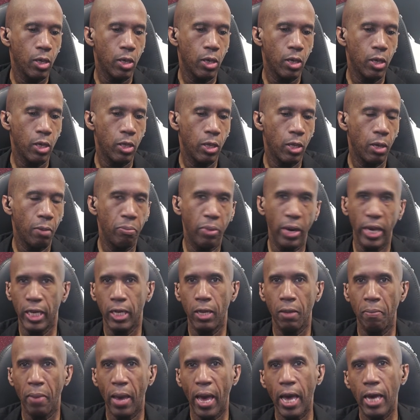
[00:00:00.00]
And they're bringing
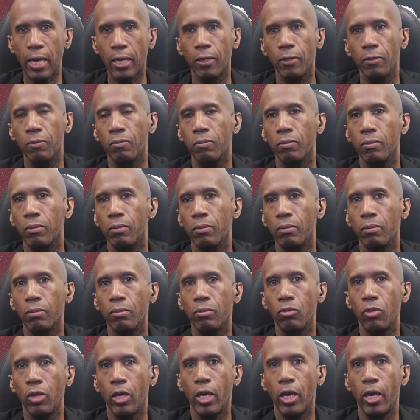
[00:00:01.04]
it back
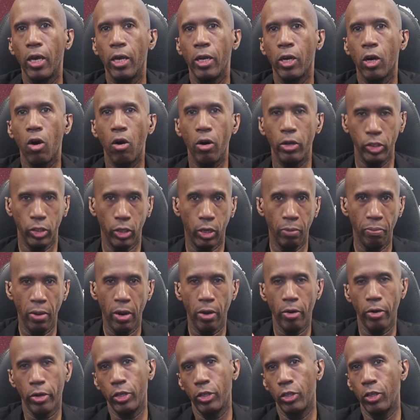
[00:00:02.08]
and causing
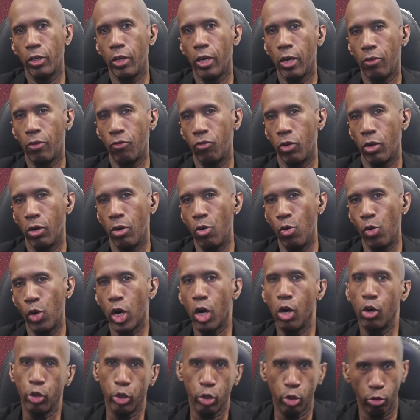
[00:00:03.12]
America to have their own
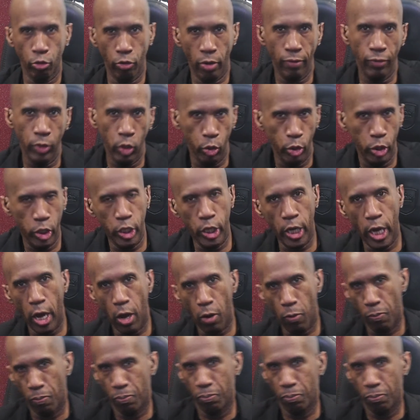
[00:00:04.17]
cultural revolution now.